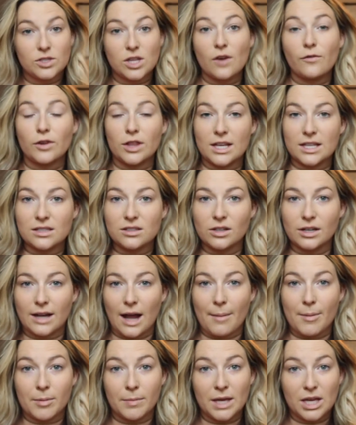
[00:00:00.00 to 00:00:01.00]
So for this
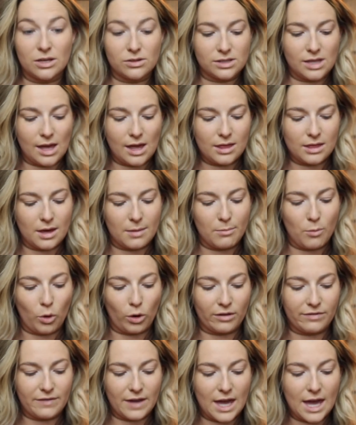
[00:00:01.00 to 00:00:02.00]
look, I'm going to be using the
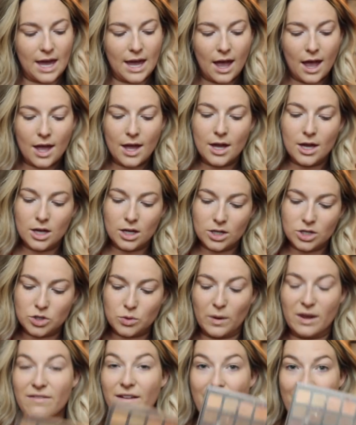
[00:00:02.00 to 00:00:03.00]
Morphe
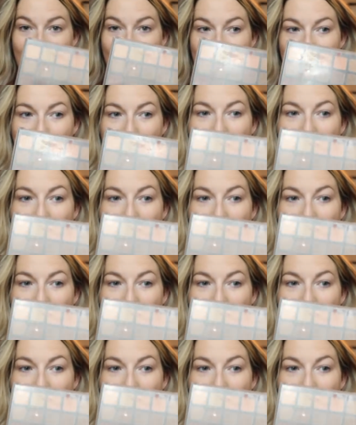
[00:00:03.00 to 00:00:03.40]
25A